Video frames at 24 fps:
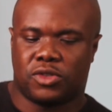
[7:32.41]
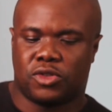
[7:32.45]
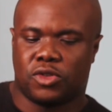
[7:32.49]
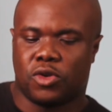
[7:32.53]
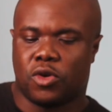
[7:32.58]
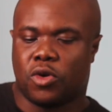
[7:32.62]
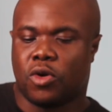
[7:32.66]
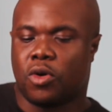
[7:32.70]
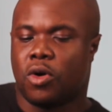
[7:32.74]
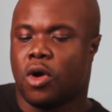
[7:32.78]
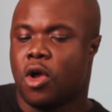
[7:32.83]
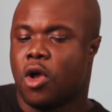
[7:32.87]

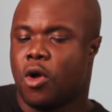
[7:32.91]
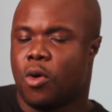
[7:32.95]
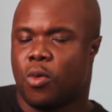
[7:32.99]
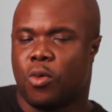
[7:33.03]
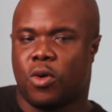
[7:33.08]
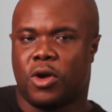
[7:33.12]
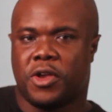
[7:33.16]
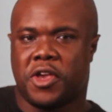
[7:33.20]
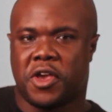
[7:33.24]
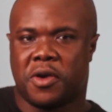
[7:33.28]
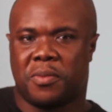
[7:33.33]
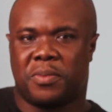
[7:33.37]
So
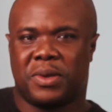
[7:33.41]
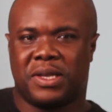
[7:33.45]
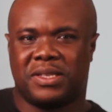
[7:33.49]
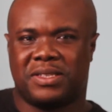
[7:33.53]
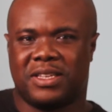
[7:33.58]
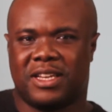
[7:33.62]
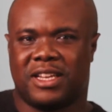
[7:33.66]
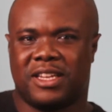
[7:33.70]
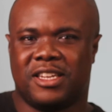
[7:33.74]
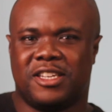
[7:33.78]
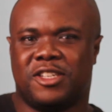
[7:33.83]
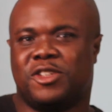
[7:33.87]
what you're
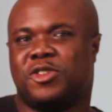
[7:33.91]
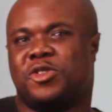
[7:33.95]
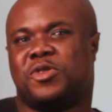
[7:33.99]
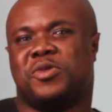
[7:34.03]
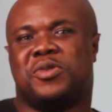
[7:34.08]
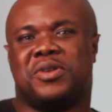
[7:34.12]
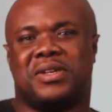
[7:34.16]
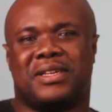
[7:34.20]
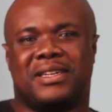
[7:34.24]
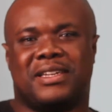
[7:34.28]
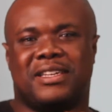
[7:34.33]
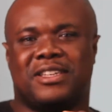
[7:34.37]
basically
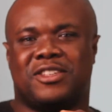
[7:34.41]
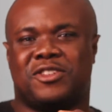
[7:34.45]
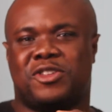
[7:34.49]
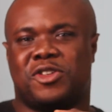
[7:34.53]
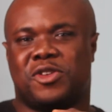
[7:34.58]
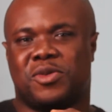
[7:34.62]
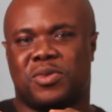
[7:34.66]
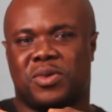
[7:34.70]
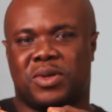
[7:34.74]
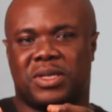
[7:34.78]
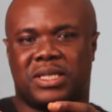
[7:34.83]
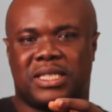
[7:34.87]
doing is
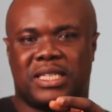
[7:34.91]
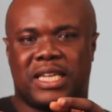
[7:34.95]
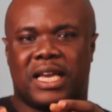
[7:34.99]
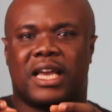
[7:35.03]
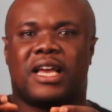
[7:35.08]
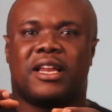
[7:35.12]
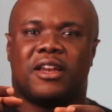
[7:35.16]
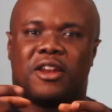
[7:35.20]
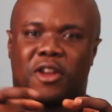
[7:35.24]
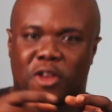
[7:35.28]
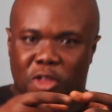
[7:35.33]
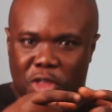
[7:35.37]
you will
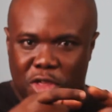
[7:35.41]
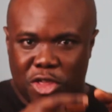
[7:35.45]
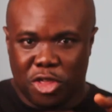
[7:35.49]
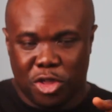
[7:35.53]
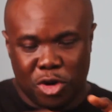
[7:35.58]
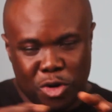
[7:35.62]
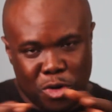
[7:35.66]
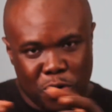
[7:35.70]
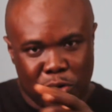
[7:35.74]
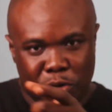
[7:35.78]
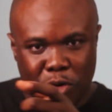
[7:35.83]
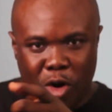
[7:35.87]
then,
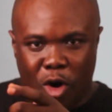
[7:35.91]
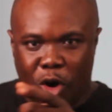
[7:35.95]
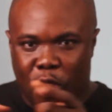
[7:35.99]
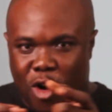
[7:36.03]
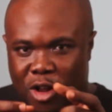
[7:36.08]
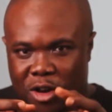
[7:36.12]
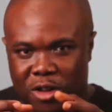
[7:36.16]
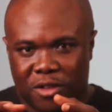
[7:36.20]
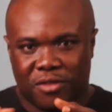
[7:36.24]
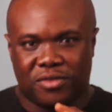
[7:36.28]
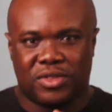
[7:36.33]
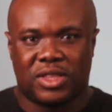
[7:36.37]
through
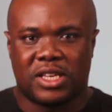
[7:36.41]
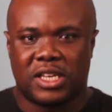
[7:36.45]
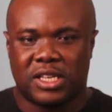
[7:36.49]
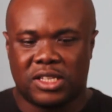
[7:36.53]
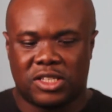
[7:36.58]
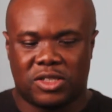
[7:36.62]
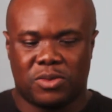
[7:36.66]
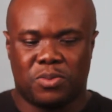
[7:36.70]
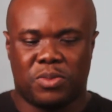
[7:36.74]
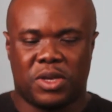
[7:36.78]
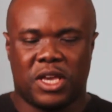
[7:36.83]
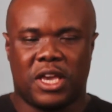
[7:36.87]
all of
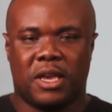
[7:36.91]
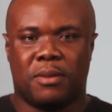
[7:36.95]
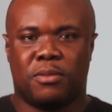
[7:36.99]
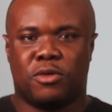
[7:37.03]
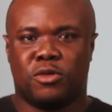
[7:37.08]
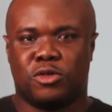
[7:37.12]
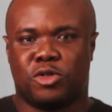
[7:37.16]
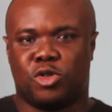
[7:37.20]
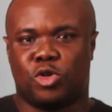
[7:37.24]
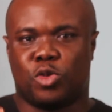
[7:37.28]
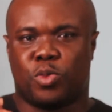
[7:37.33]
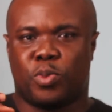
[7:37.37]
this, be
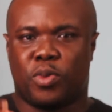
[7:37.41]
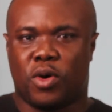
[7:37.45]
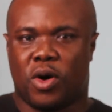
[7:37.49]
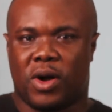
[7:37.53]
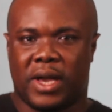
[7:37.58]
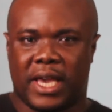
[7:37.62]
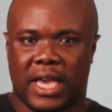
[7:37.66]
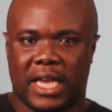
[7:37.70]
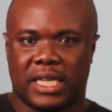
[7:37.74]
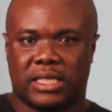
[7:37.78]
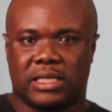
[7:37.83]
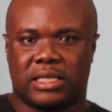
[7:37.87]
able to
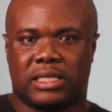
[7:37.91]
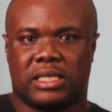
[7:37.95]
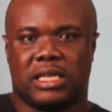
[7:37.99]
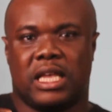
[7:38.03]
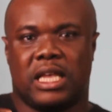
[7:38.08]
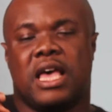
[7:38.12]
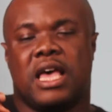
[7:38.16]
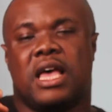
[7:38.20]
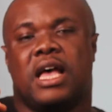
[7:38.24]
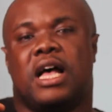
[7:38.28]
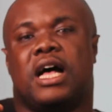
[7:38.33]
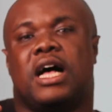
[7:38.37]
pocket
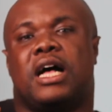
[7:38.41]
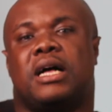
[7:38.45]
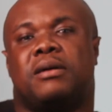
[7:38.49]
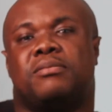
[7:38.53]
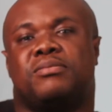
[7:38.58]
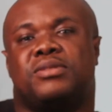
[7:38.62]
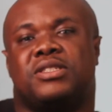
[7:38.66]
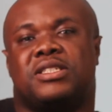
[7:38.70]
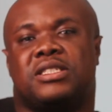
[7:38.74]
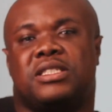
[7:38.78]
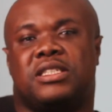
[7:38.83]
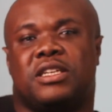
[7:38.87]

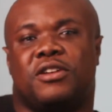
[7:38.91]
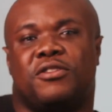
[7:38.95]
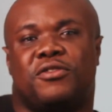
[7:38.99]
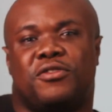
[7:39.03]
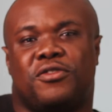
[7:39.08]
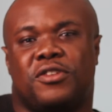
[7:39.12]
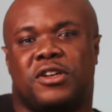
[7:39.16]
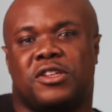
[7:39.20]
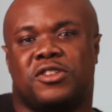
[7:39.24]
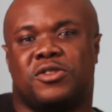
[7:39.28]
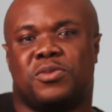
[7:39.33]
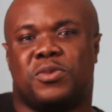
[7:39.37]
the
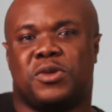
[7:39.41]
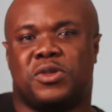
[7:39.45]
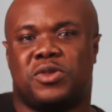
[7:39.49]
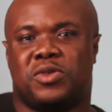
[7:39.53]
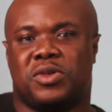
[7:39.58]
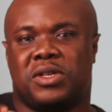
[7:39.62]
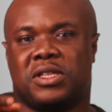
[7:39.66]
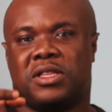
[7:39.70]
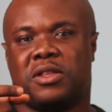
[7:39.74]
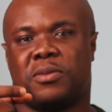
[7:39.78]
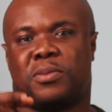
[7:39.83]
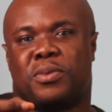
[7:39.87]
difference
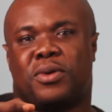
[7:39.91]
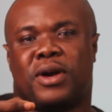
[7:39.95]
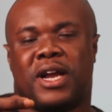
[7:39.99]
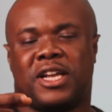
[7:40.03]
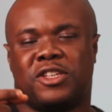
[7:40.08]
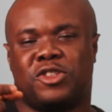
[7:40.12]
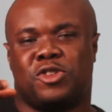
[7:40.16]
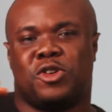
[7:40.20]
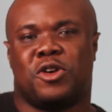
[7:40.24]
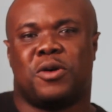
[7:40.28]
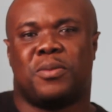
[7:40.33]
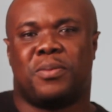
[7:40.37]
between the
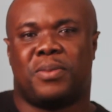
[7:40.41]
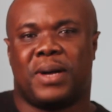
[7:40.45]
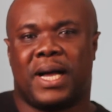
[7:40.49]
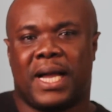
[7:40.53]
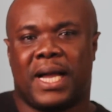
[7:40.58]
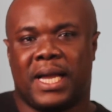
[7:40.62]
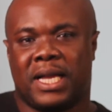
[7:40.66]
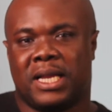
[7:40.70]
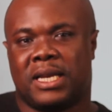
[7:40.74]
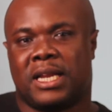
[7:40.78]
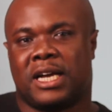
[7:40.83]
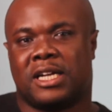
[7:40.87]
price you're
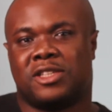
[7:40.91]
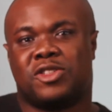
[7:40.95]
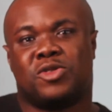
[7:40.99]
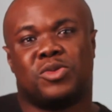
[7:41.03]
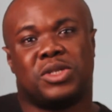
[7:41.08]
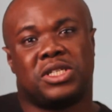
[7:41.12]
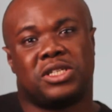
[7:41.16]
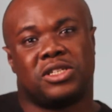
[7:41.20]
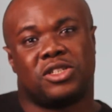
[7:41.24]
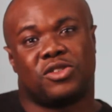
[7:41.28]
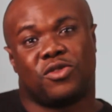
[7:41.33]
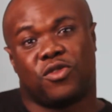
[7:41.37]
buying at,
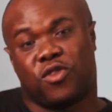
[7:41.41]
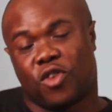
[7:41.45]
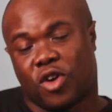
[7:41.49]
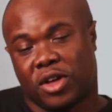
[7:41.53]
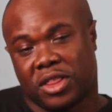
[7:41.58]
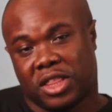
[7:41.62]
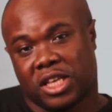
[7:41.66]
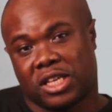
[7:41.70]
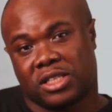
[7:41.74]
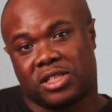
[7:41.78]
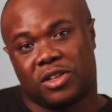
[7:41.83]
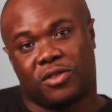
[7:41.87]
which is
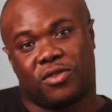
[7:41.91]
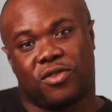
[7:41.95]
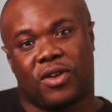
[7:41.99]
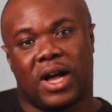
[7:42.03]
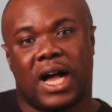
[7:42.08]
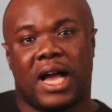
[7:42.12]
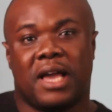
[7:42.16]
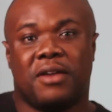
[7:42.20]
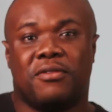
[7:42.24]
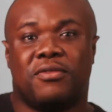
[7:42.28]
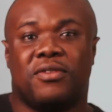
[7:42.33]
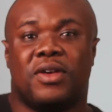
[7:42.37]

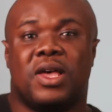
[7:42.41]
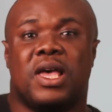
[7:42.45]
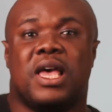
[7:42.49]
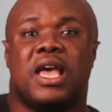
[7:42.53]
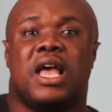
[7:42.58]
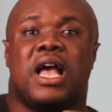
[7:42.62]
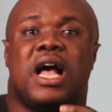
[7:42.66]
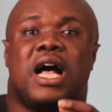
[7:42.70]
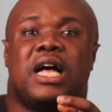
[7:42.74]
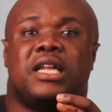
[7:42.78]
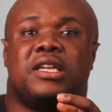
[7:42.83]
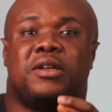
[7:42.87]
435,
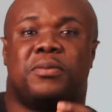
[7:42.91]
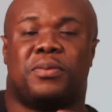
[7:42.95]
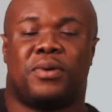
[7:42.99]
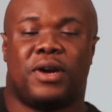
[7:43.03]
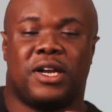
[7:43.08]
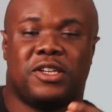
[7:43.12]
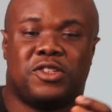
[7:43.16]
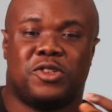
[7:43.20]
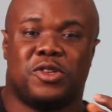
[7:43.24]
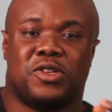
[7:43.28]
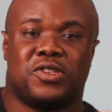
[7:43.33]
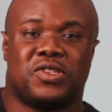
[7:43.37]
and the
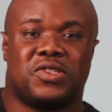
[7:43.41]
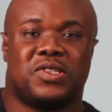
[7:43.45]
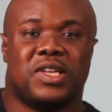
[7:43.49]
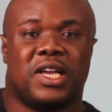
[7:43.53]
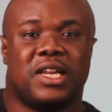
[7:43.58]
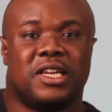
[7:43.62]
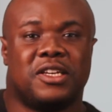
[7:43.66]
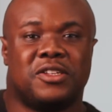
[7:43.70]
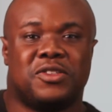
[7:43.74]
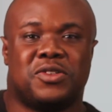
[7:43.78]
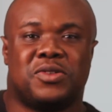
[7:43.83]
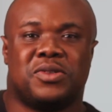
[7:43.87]
price you're
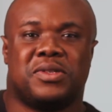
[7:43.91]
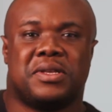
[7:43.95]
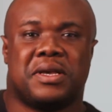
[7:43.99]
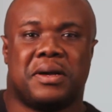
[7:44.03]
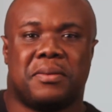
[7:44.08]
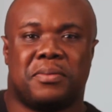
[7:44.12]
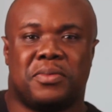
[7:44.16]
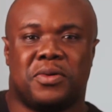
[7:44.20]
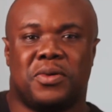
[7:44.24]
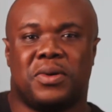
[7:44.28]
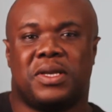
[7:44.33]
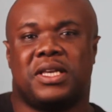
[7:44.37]
selling to the
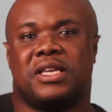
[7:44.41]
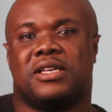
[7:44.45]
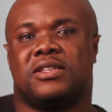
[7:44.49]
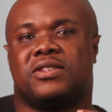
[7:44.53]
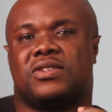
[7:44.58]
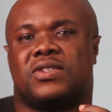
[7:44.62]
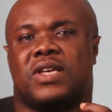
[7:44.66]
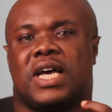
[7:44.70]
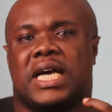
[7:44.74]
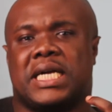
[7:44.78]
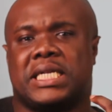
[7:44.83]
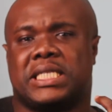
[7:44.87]

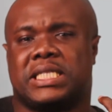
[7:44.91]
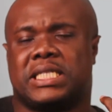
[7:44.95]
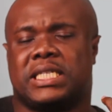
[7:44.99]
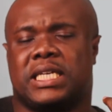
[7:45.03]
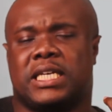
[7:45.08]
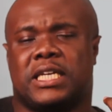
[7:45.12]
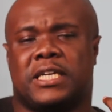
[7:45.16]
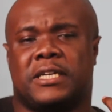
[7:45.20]
abokies at